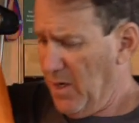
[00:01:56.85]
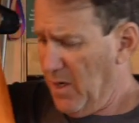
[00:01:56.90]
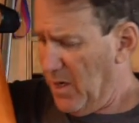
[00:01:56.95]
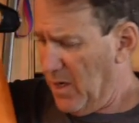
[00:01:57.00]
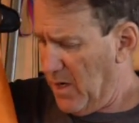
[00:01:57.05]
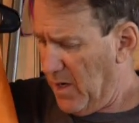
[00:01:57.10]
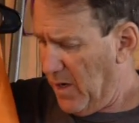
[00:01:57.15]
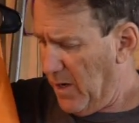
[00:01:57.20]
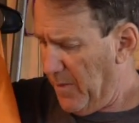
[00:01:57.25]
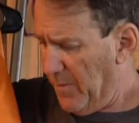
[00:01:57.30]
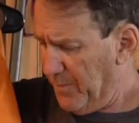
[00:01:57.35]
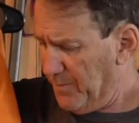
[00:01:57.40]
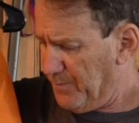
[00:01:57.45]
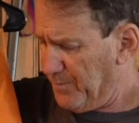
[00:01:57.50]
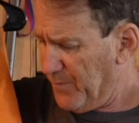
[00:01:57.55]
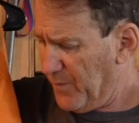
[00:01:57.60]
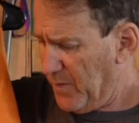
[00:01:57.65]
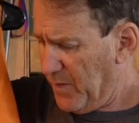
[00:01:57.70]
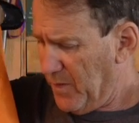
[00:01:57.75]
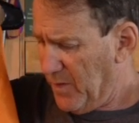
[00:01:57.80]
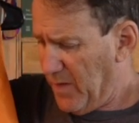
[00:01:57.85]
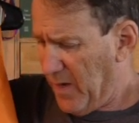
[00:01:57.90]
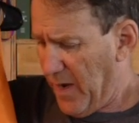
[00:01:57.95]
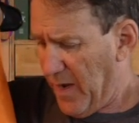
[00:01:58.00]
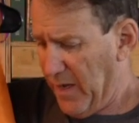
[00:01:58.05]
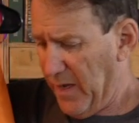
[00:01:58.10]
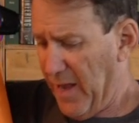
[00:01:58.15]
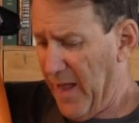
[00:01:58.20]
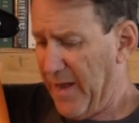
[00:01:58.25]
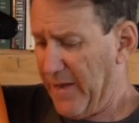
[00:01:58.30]
I
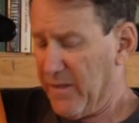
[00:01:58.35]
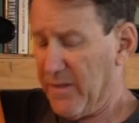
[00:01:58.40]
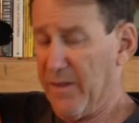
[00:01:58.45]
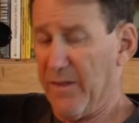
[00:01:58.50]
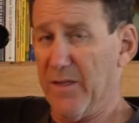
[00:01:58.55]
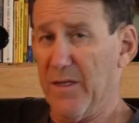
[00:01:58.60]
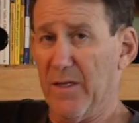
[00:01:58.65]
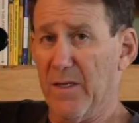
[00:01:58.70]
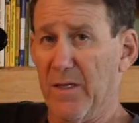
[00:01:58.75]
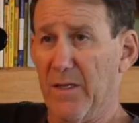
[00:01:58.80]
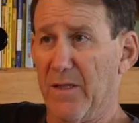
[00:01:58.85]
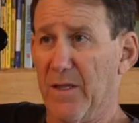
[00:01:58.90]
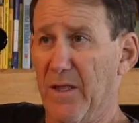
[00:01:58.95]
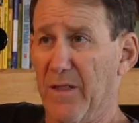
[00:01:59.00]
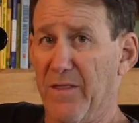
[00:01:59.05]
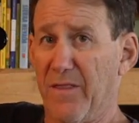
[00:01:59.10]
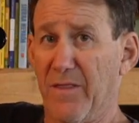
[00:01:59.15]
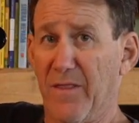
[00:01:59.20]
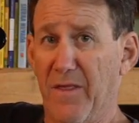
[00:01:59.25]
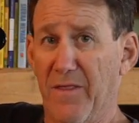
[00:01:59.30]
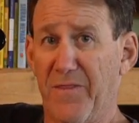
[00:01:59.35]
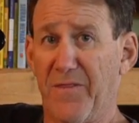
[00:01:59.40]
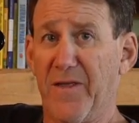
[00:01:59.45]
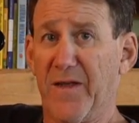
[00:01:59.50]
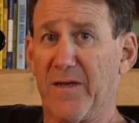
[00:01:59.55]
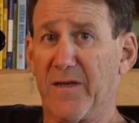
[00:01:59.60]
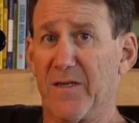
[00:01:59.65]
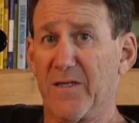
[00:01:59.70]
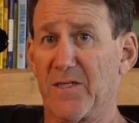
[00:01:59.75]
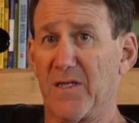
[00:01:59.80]
like the
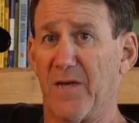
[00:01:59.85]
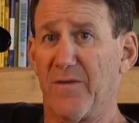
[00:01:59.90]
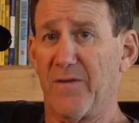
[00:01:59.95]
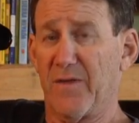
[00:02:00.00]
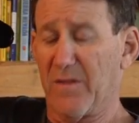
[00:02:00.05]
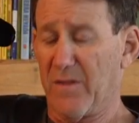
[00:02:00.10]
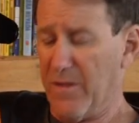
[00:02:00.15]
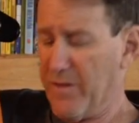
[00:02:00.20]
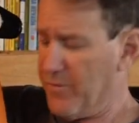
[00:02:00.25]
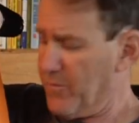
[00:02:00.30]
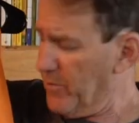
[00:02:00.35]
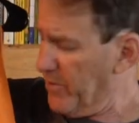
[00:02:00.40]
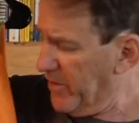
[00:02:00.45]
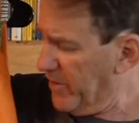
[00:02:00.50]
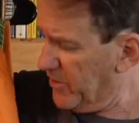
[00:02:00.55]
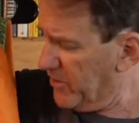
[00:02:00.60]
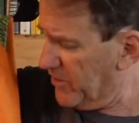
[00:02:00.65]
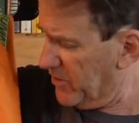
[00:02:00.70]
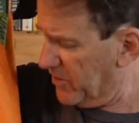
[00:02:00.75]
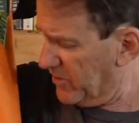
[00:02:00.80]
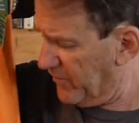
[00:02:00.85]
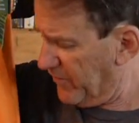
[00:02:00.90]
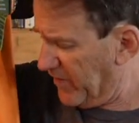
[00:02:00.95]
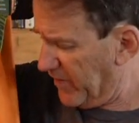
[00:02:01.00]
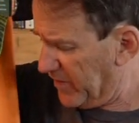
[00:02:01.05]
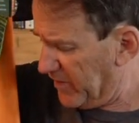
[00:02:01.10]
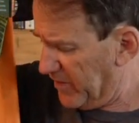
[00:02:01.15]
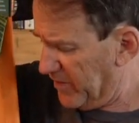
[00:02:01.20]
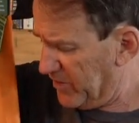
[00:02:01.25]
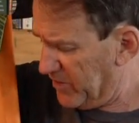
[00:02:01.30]
thickness of it, the 3 inches of
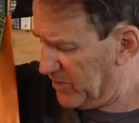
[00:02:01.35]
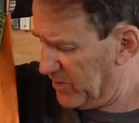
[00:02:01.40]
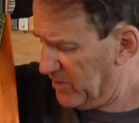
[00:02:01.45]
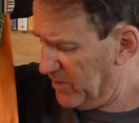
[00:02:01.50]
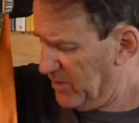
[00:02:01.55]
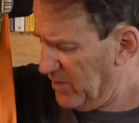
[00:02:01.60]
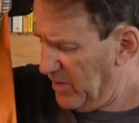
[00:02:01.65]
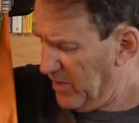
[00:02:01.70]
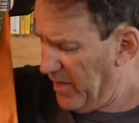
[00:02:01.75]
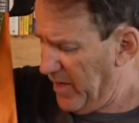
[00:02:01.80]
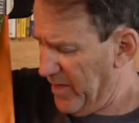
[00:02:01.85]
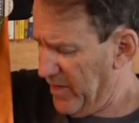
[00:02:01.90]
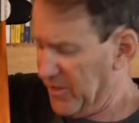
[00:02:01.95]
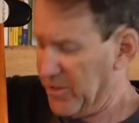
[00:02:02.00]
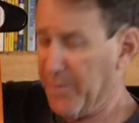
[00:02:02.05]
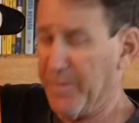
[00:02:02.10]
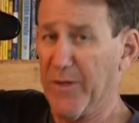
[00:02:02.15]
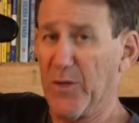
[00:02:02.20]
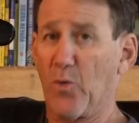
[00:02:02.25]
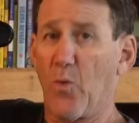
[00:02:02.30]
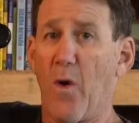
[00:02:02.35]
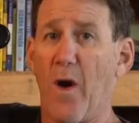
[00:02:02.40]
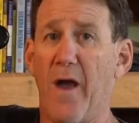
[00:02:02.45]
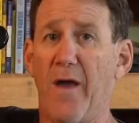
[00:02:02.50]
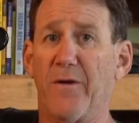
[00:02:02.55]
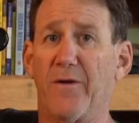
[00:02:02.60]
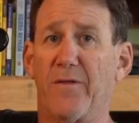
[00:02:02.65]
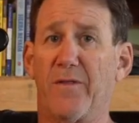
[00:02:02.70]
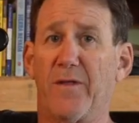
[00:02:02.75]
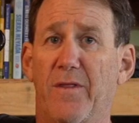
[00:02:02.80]
thickness, and it's a bit
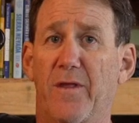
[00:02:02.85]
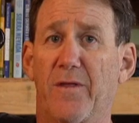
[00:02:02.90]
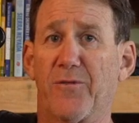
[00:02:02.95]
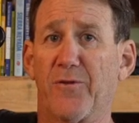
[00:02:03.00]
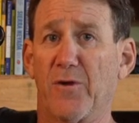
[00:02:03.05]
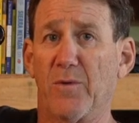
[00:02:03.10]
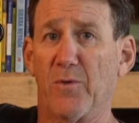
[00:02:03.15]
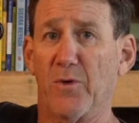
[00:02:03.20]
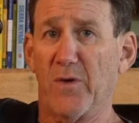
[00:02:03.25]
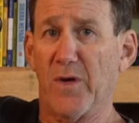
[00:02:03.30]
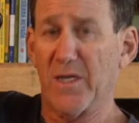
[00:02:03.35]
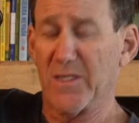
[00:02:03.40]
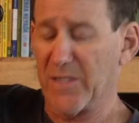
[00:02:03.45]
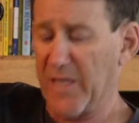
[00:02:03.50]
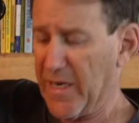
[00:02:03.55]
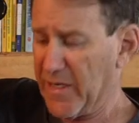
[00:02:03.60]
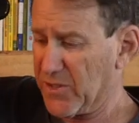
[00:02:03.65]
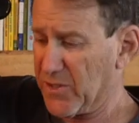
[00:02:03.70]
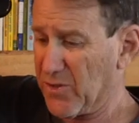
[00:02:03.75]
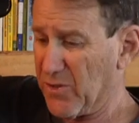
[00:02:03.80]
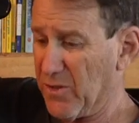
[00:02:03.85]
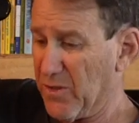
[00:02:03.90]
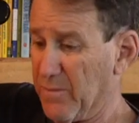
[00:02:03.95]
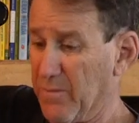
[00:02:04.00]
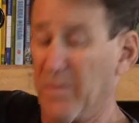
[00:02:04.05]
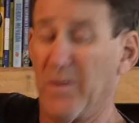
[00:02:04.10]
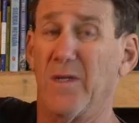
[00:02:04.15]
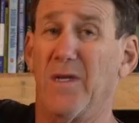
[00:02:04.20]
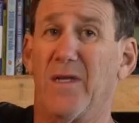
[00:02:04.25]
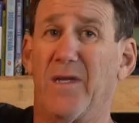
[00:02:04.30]
quieter the Thermarest X-Therm.
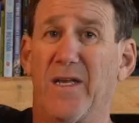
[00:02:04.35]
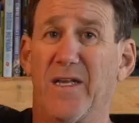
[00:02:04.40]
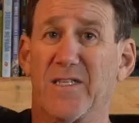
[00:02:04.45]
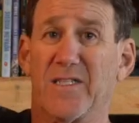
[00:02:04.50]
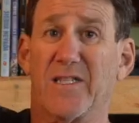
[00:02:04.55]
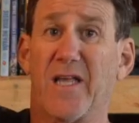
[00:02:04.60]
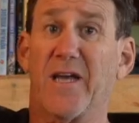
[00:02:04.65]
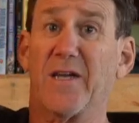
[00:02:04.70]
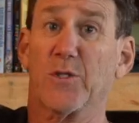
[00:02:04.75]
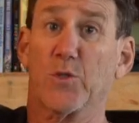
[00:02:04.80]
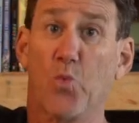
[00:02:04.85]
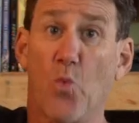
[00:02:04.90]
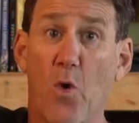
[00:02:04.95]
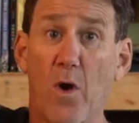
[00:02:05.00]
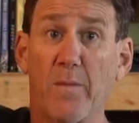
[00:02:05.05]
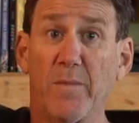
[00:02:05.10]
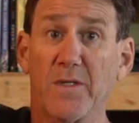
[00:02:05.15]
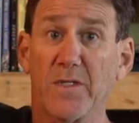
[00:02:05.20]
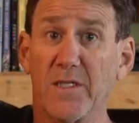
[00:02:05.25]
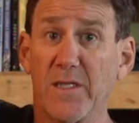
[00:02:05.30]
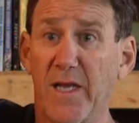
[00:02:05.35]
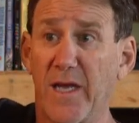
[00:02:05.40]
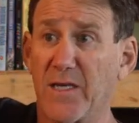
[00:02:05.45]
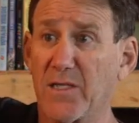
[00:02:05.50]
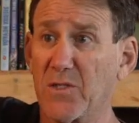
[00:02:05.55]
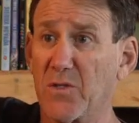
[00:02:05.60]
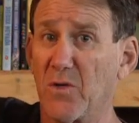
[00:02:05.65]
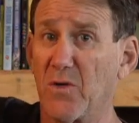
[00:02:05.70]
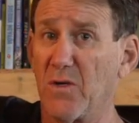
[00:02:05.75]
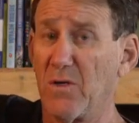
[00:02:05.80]
It's not as warm as the
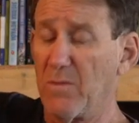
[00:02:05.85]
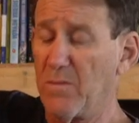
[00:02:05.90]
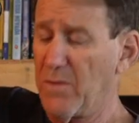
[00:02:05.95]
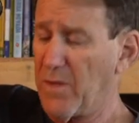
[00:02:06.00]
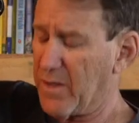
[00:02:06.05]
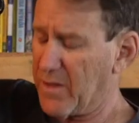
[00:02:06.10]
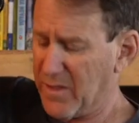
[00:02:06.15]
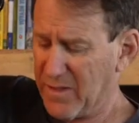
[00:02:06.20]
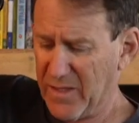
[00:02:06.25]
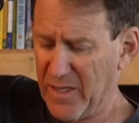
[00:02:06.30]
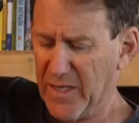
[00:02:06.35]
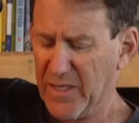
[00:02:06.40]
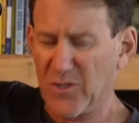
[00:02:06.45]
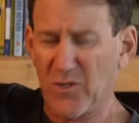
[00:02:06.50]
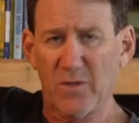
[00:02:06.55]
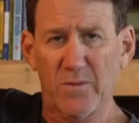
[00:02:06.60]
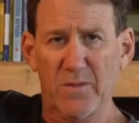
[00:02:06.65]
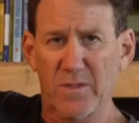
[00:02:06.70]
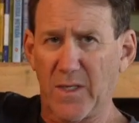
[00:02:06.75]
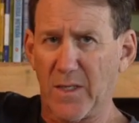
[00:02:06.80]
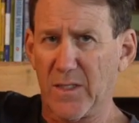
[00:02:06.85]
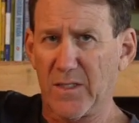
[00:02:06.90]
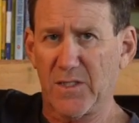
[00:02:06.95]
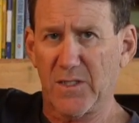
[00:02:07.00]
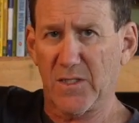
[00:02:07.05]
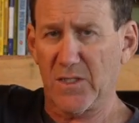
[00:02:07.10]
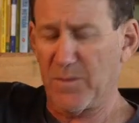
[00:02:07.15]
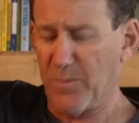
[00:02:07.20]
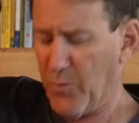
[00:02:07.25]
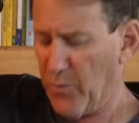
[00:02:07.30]
X-Therm. I think the X-Therm is like a
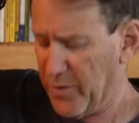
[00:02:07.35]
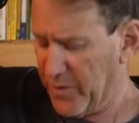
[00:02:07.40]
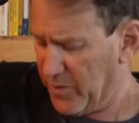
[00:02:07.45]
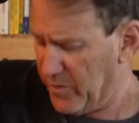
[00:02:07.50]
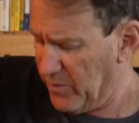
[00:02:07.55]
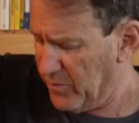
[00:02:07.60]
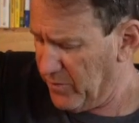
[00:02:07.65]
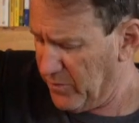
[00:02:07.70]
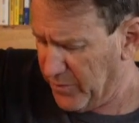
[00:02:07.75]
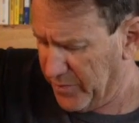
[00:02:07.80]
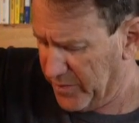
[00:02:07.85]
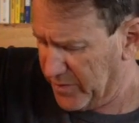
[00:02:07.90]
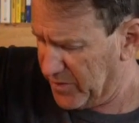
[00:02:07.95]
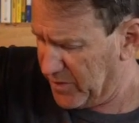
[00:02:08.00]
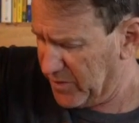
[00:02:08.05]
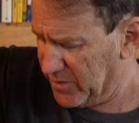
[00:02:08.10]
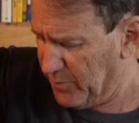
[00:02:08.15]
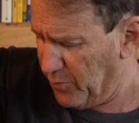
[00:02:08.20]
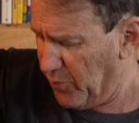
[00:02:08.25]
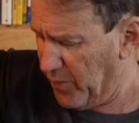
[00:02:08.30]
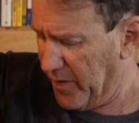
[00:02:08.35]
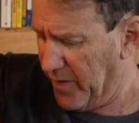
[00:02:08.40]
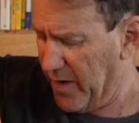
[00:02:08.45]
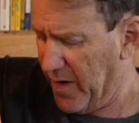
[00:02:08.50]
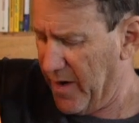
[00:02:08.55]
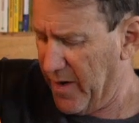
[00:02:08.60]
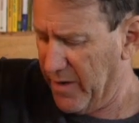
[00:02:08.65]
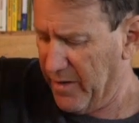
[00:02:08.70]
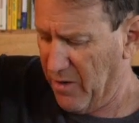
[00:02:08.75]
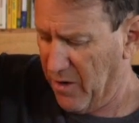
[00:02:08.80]
6.2 or a
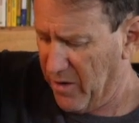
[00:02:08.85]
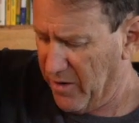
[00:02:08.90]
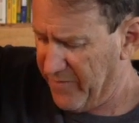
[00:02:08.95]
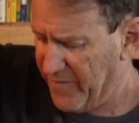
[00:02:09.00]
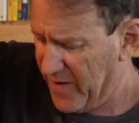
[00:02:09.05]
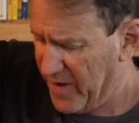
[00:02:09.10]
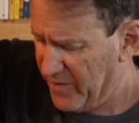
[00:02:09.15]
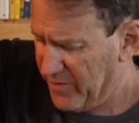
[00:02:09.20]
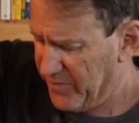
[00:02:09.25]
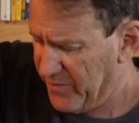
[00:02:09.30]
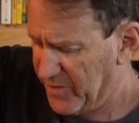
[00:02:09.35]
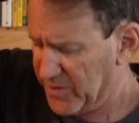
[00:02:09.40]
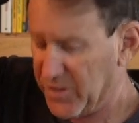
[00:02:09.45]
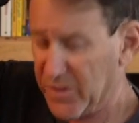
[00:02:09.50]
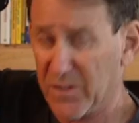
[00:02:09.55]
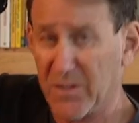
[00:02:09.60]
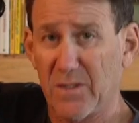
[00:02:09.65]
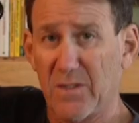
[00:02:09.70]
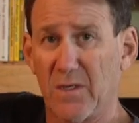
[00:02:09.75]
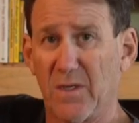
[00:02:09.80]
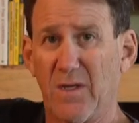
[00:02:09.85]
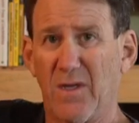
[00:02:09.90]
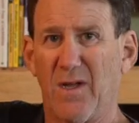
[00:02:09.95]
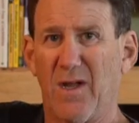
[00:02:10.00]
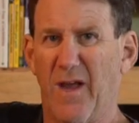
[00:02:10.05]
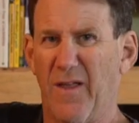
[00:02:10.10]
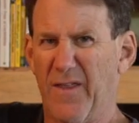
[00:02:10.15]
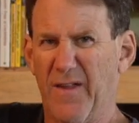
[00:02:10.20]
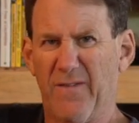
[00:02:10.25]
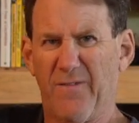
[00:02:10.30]
6.9 R value. This is,
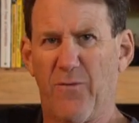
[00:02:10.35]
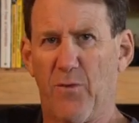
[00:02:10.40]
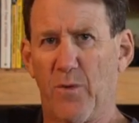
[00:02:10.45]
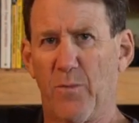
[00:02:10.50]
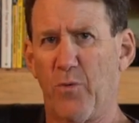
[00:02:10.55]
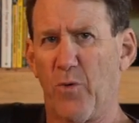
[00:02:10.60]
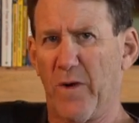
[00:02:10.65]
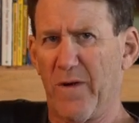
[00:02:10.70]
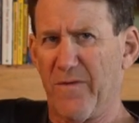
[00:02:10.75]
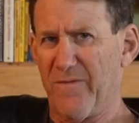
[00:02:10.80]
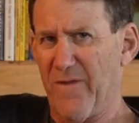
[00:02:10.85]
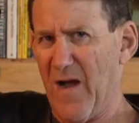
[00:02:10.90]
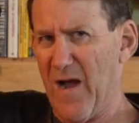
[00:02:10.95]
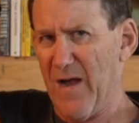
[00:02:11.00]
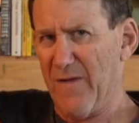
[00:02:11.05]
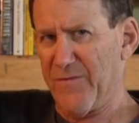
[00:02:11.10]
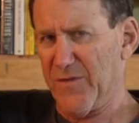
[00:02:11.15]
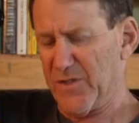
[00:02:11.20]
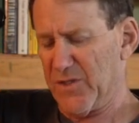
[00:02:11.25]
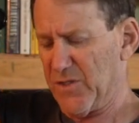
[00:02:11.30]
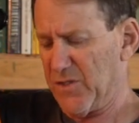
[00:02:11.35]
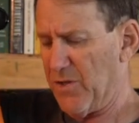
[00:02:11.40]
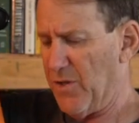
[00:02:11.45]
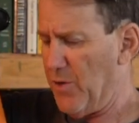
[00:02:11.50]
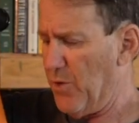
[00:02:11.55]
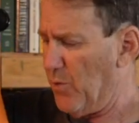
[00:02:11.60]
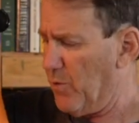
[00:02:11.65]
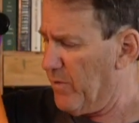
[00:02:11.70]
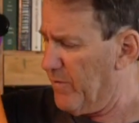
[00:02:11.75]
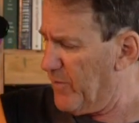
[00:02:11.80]
I think, 4.5. This is the
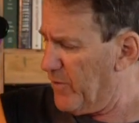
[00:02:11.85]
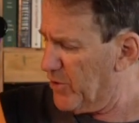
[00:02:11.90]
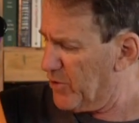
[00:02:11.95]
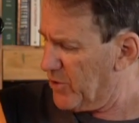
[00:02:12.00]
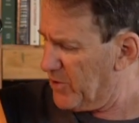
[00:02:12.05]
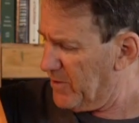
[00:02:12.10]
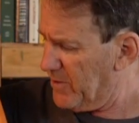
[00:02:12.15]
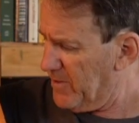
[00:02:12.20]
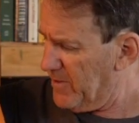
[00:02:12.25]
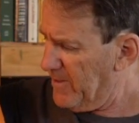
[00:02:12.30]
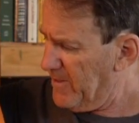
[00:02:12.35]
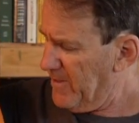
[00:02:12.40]
newer version.